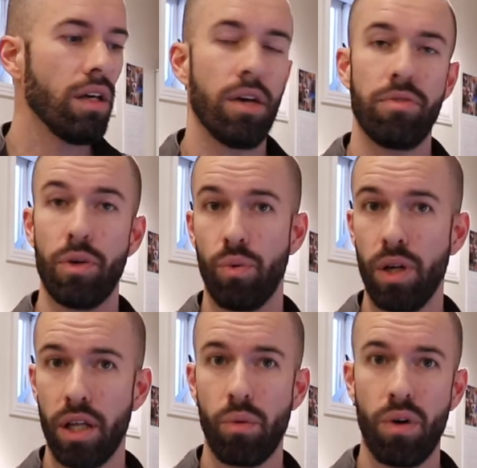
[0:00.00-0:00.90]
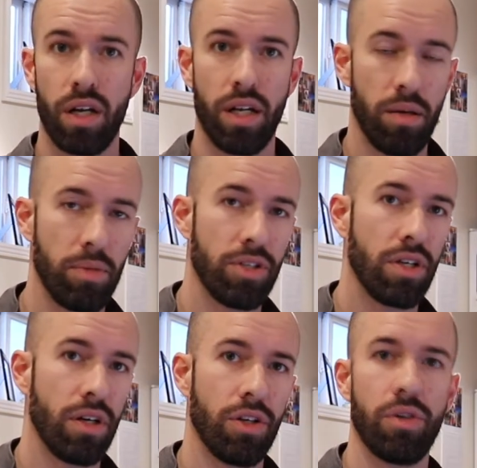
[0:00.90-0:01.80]
If you really want an image
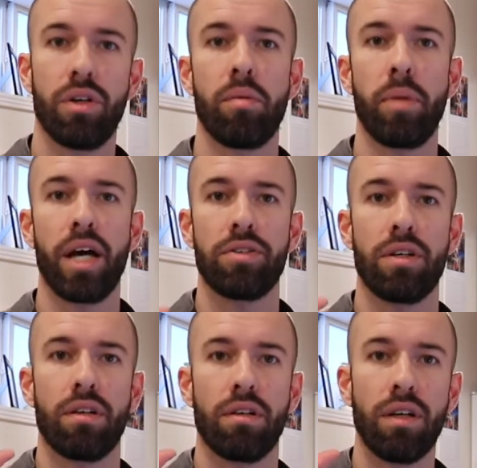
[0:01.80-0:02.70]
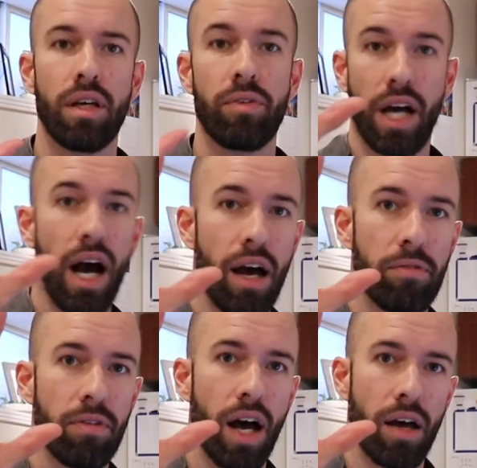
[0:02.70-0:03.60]
here, you can imagine giving a high
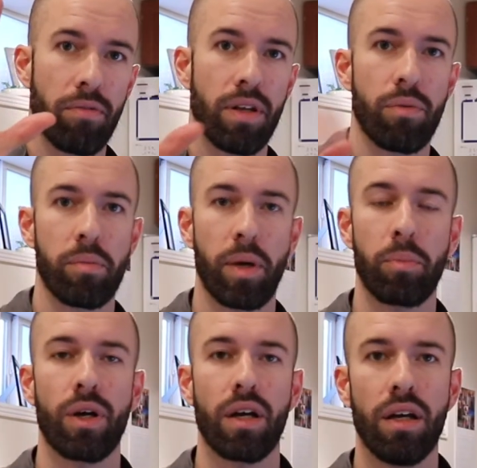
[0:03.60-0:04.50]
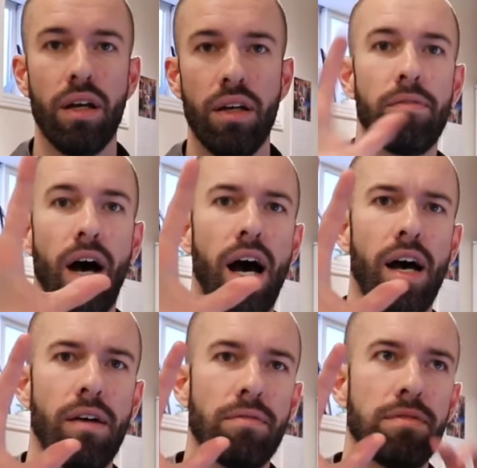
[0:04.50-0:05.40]
five and remembering
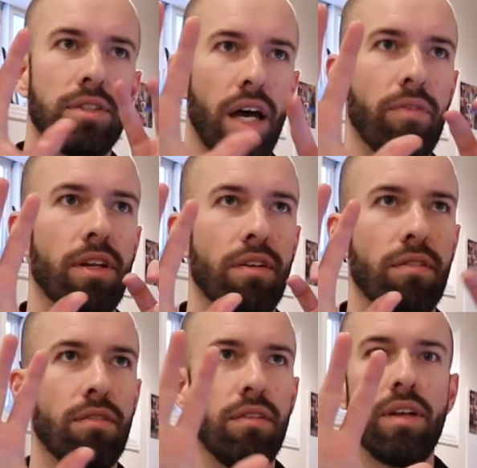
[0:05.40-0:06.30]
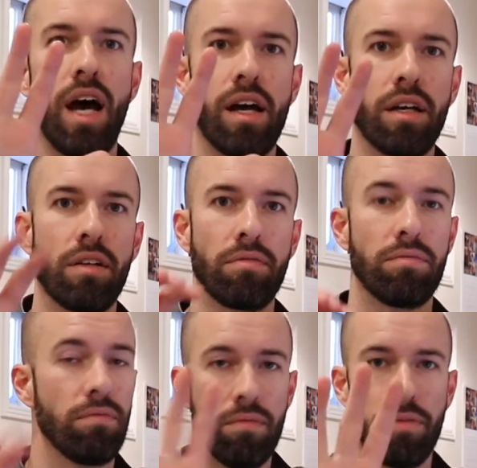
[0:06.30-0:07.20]
5, 7,
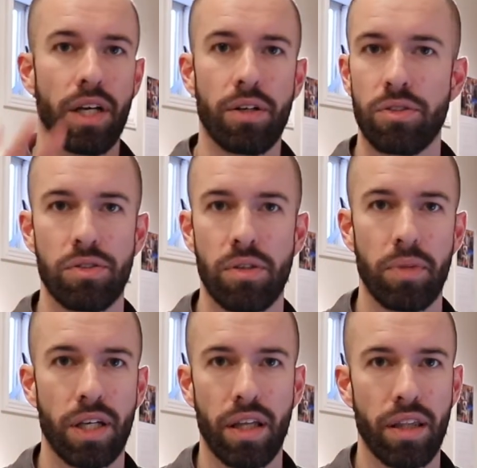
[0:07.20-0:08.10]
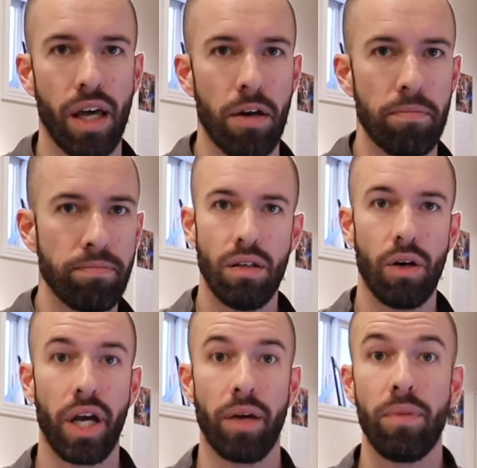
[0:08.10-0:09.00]
9 fingers or something like that.
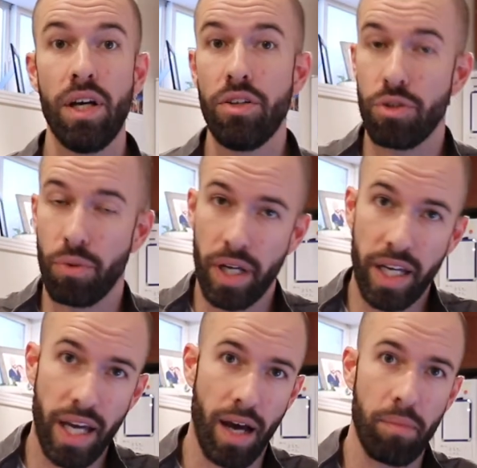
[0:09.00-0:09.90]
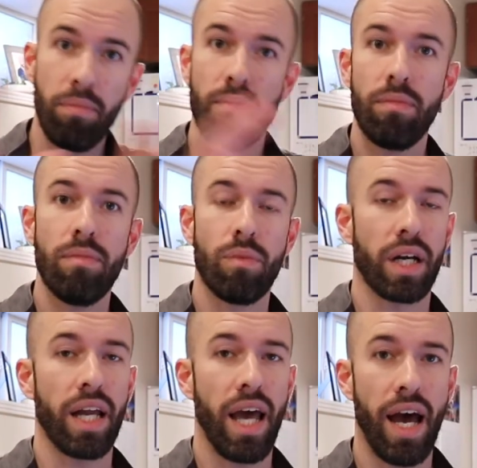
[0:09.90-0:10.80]
Okay, to recap, we're
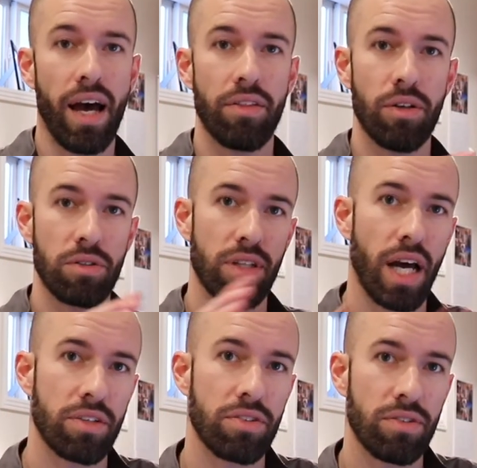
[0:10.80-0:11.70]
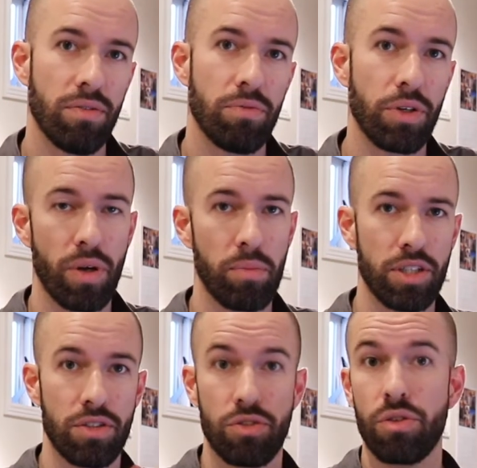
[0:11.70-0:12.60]
going to add those last few
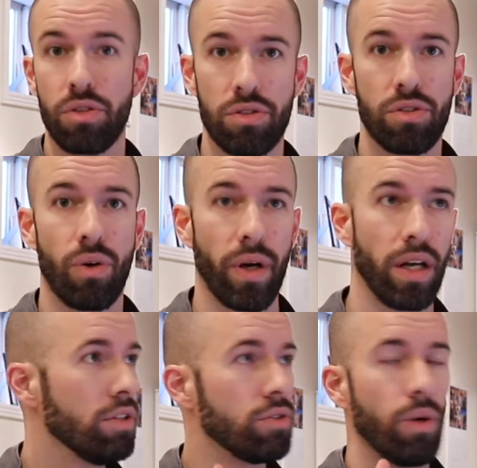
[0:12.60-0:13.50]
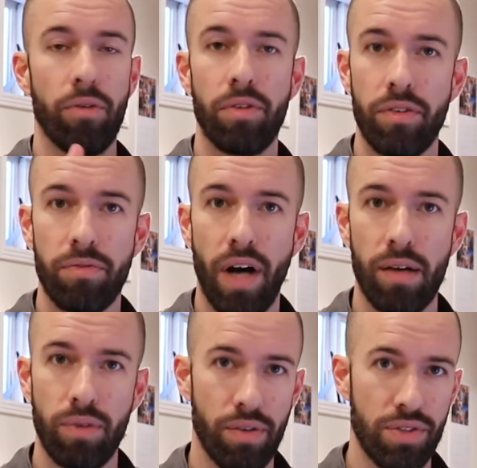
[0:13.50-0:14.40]
images to the story. So at
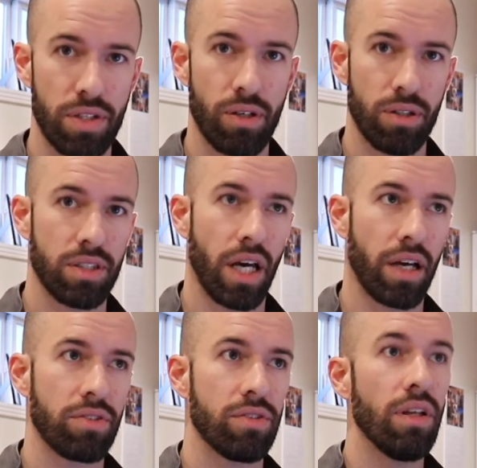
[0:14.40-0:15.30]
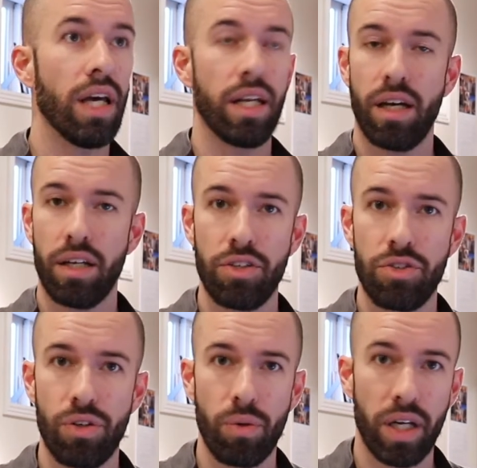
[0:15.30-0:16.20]
55 we have 0 sex, at
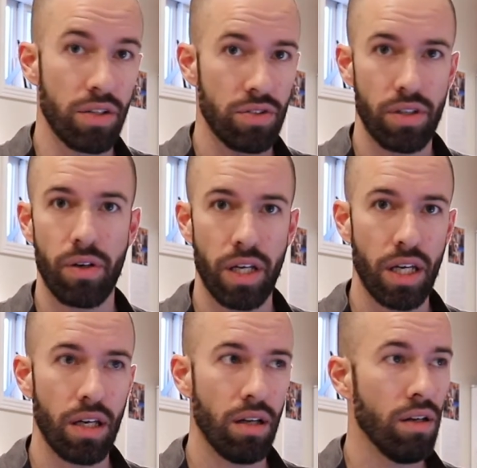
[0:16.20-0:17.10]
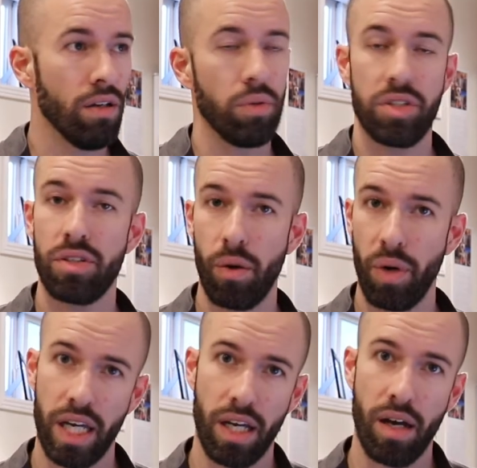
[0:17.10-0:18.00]
92 we get 0 to eat. We start
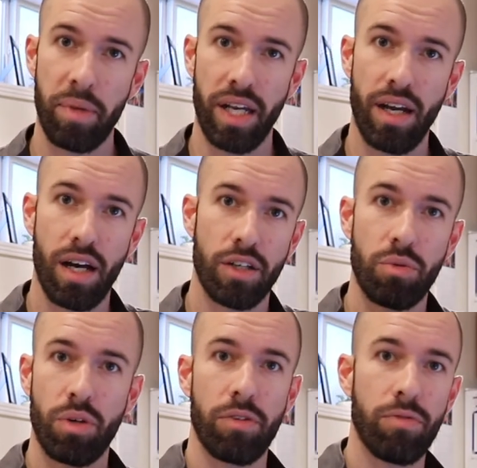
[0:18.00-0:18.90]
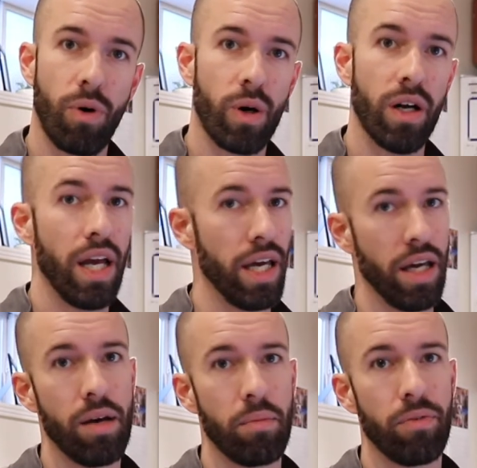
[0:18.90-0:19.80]
waking up at 9:24
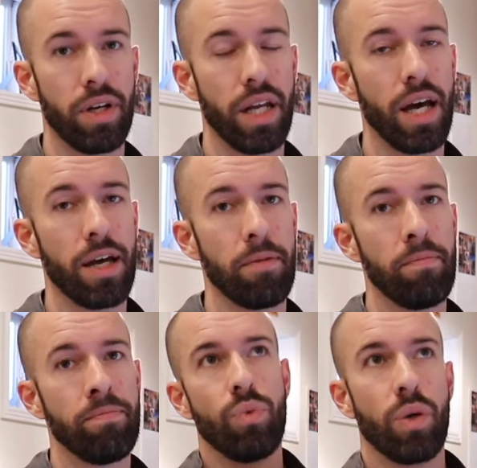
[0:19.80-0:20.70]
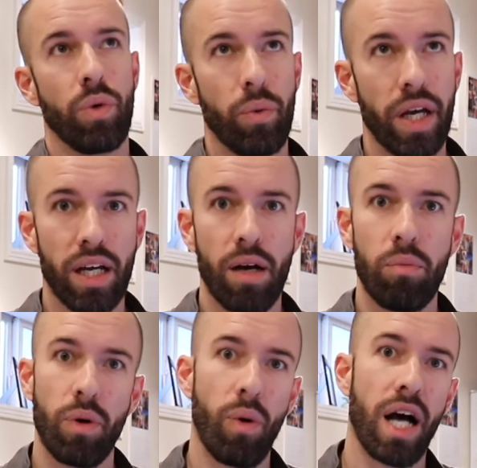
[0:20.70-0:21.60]
a.m. every day. When we wake
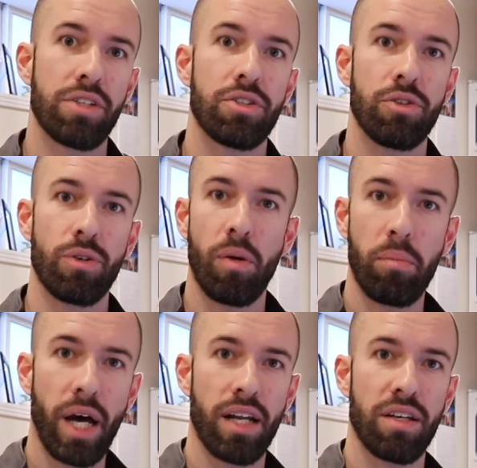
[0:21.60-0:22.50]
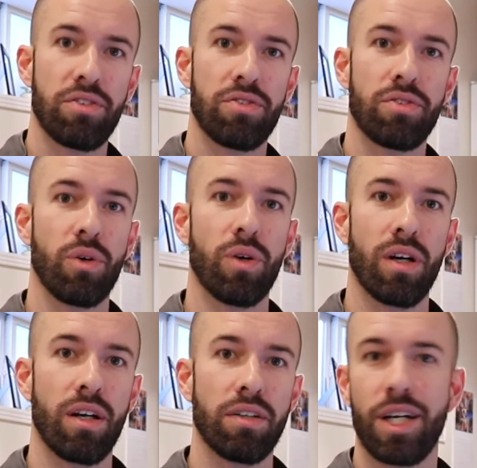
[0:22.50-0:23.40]
up, we watch Jerome Bettis
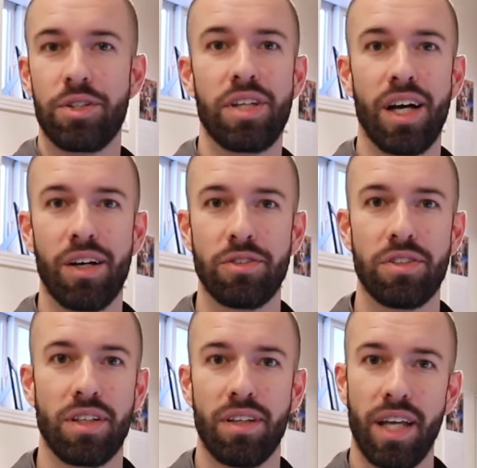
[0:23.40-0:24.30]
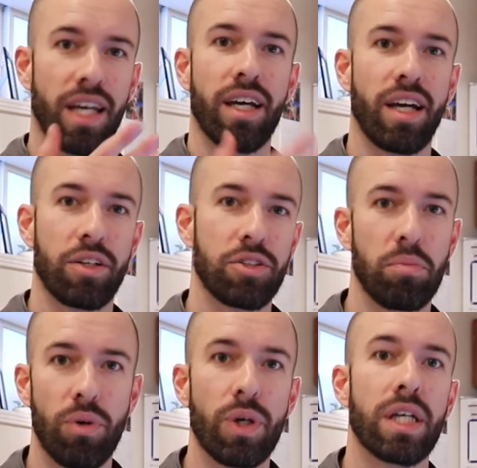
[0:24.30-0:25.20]
score touchdowns and they kick extra
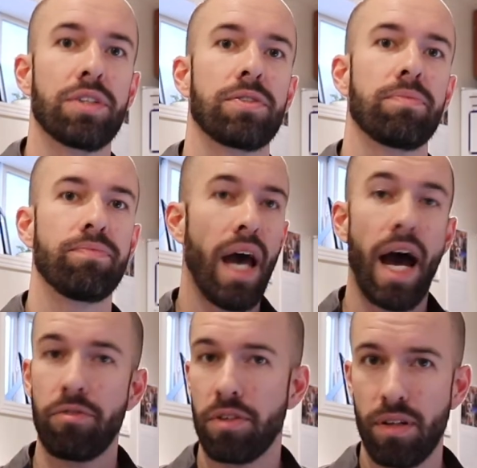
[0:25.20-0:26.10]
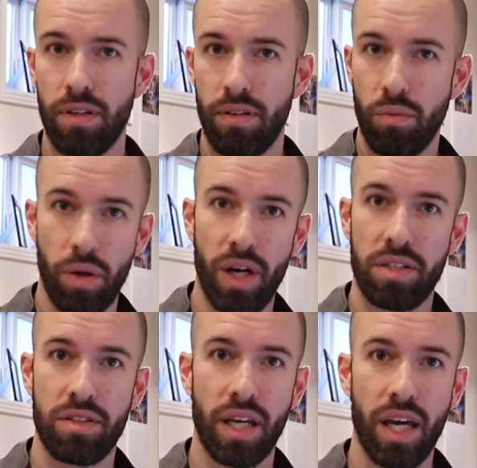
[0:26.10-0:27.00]
points. After we
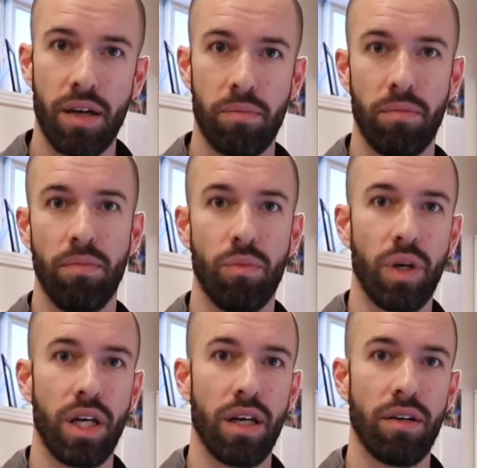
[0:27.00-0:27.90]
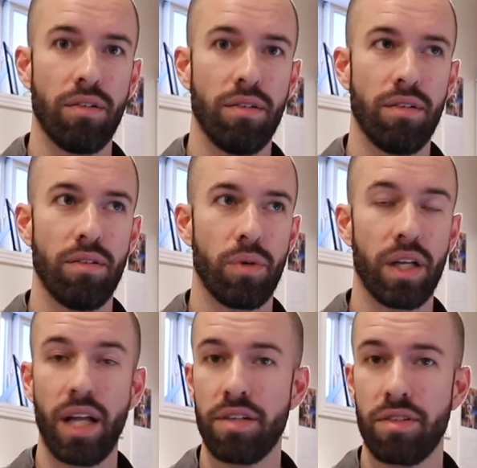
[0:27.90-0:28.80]
watch the game, we
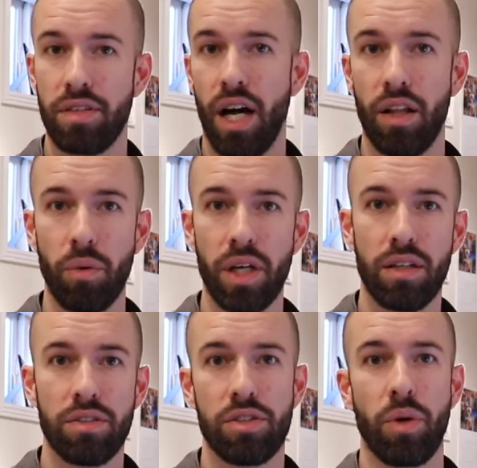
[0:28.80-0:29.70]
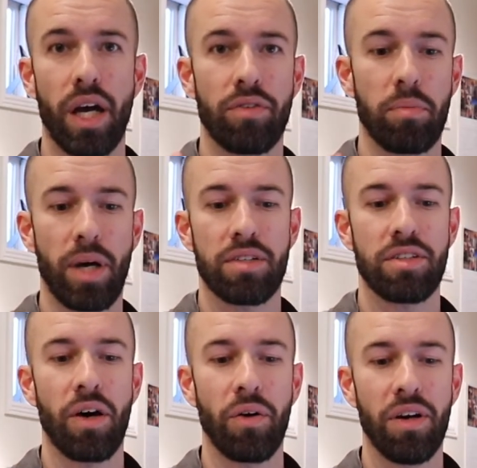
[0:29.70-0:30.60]
realize it's Halloween, so we have to pass
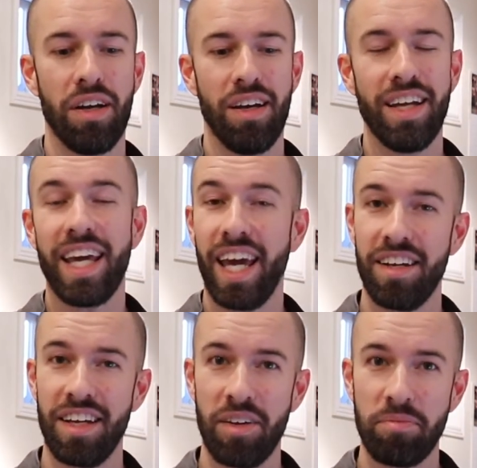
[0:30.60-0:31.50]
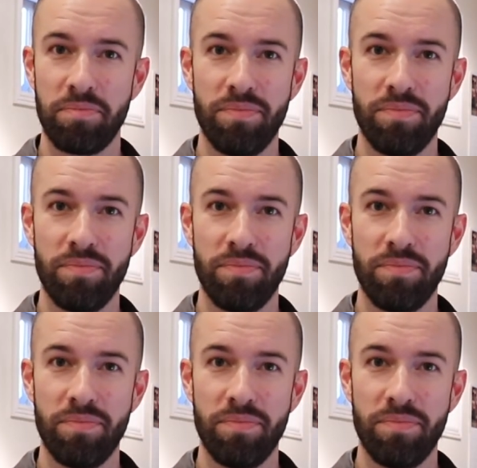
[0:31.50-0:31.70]
out candy.